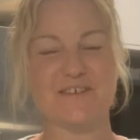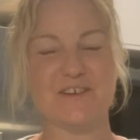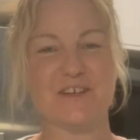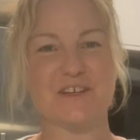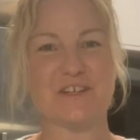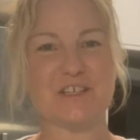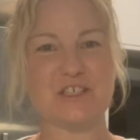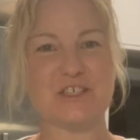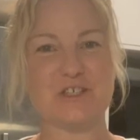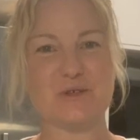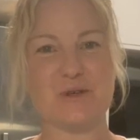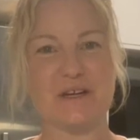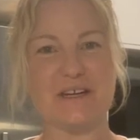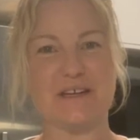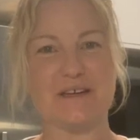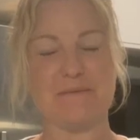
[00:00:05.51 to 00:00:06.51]
for
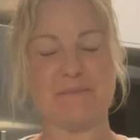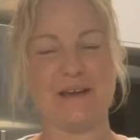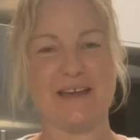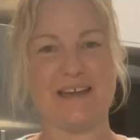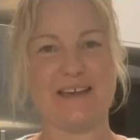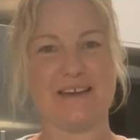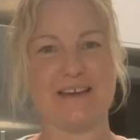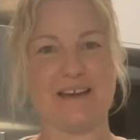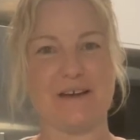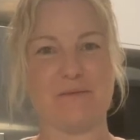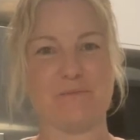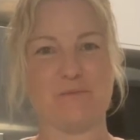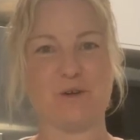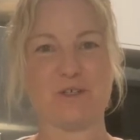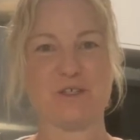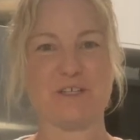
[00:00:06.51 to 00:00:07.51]
joining me
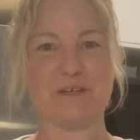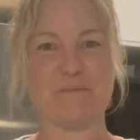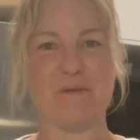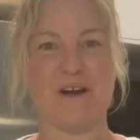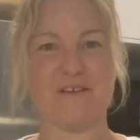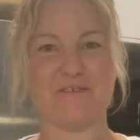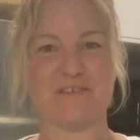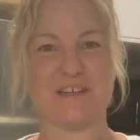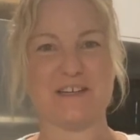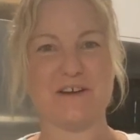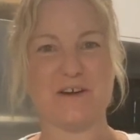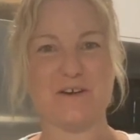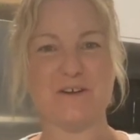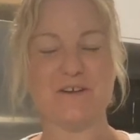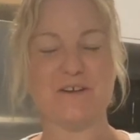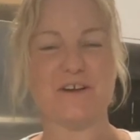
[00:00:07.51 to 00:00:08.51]
and watching my
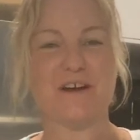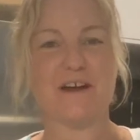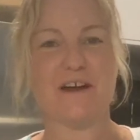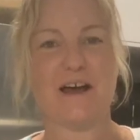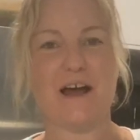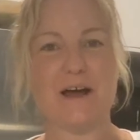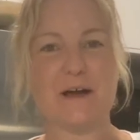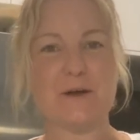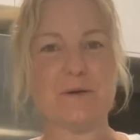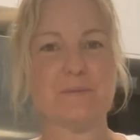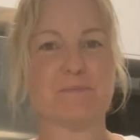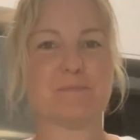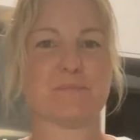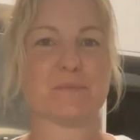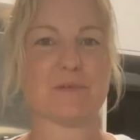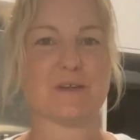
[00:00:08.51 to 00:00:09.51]
video.
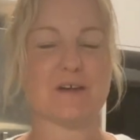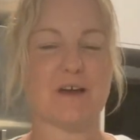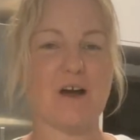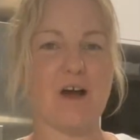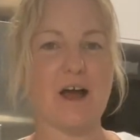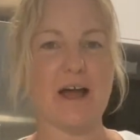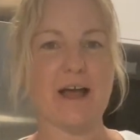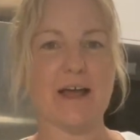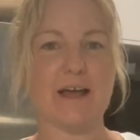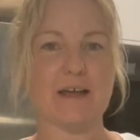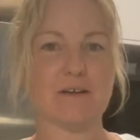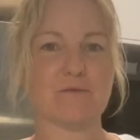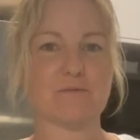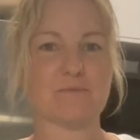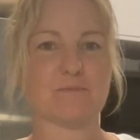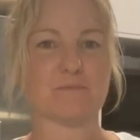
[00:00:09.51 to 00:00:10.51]

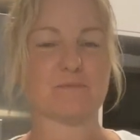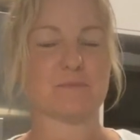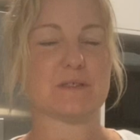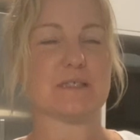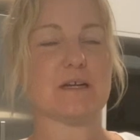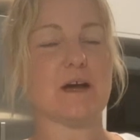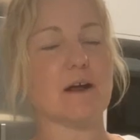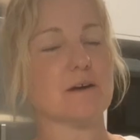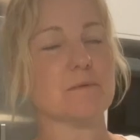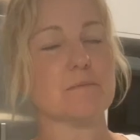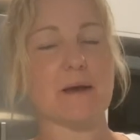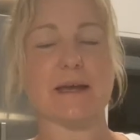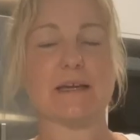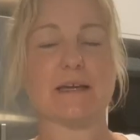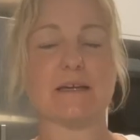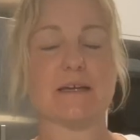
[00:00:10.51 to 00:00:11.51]
I started
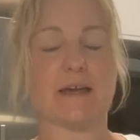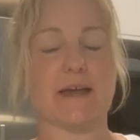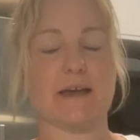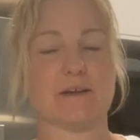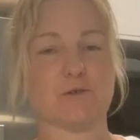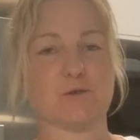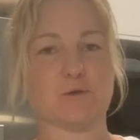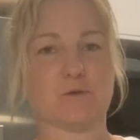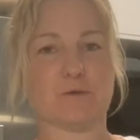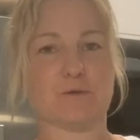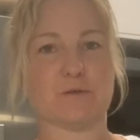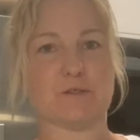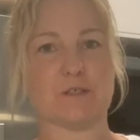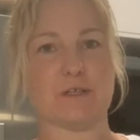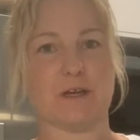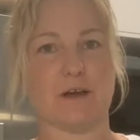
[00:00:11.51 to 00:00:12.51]
making
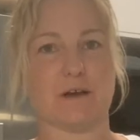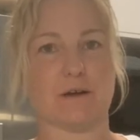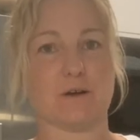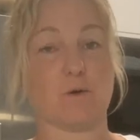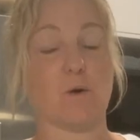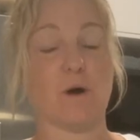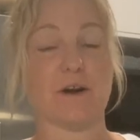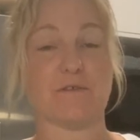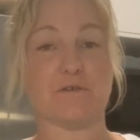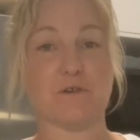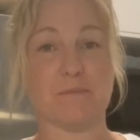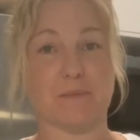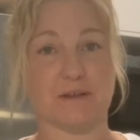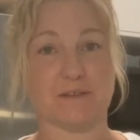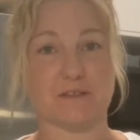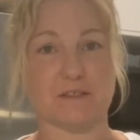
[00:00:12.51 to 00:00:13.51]
candles quite a few
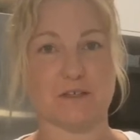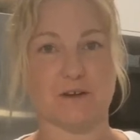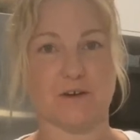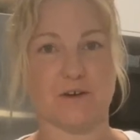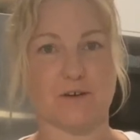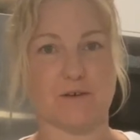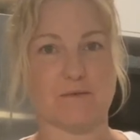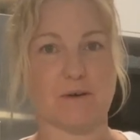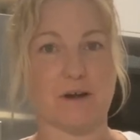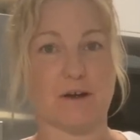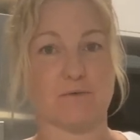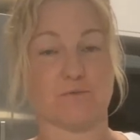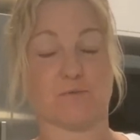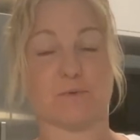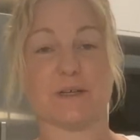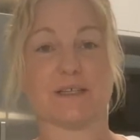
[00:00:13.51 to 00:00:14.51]
months ago. I
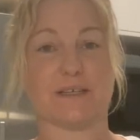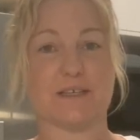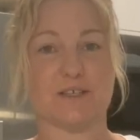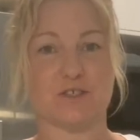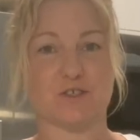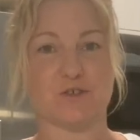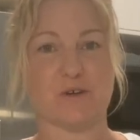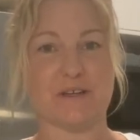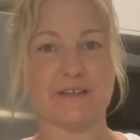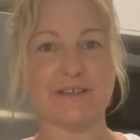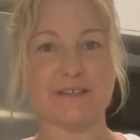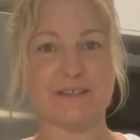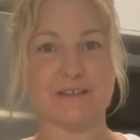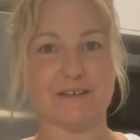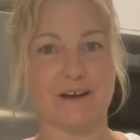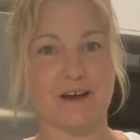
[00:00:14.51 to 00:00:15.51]
really enjoyed
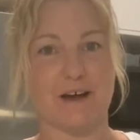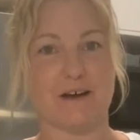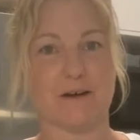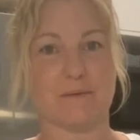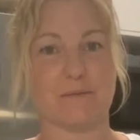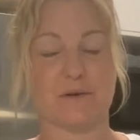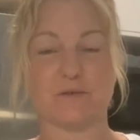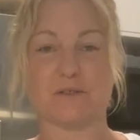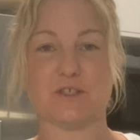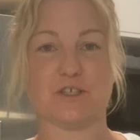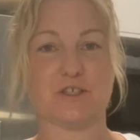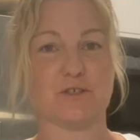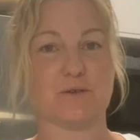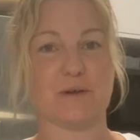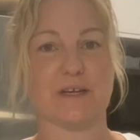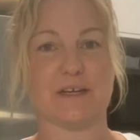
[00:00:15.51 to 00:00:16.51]
it. I was just
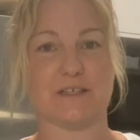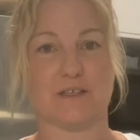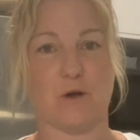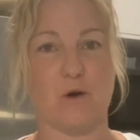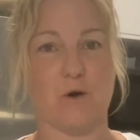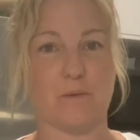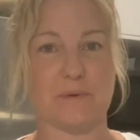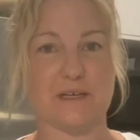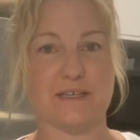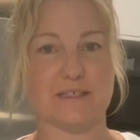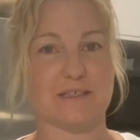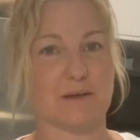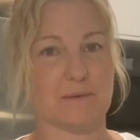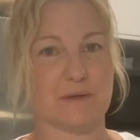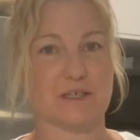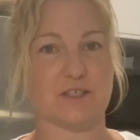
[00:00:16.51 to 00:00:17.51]
doing it as a hobby,
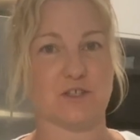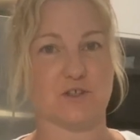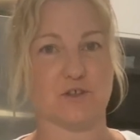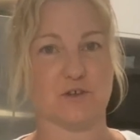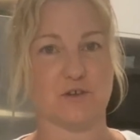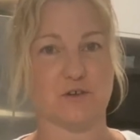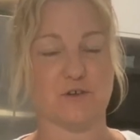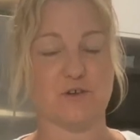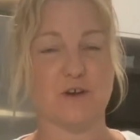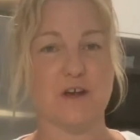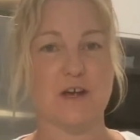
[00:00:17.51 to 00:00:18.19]
something to do,